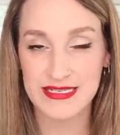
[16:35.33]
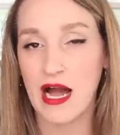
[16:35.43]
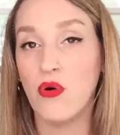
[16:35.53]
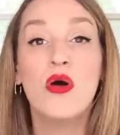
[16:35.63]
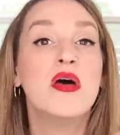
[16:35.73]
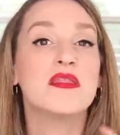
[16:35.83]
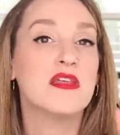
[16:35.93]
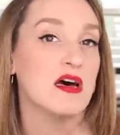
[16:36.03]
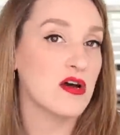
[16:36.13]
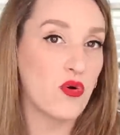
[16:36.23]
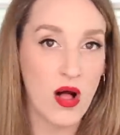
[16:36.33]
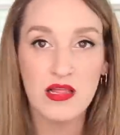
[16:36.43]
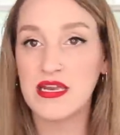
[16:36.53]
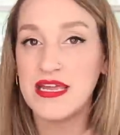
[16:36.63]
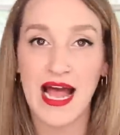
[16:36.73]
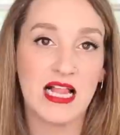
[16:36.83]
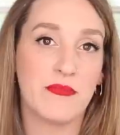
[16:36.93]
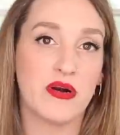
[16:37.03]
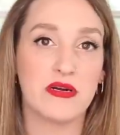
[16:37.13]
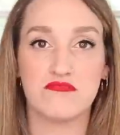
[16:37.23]
Now, the quality
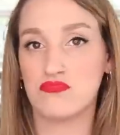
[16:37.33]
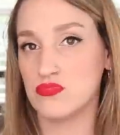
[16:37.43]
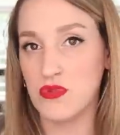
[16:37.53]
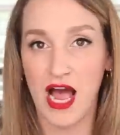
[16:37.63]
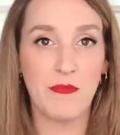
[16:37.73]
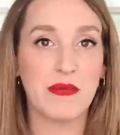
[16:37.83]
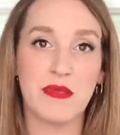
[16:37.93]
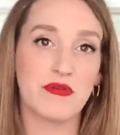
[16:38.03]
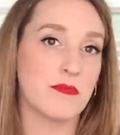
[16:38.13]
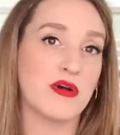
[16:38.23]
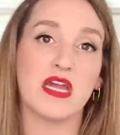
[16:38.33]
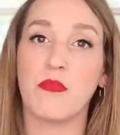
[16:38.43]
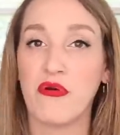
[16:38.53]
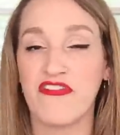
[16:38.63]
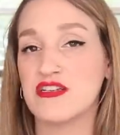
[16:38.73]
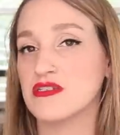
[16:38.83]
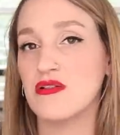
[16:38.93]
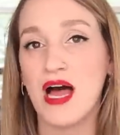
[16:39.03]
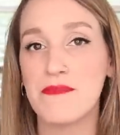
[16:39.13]
caliber how many people are booking a professional,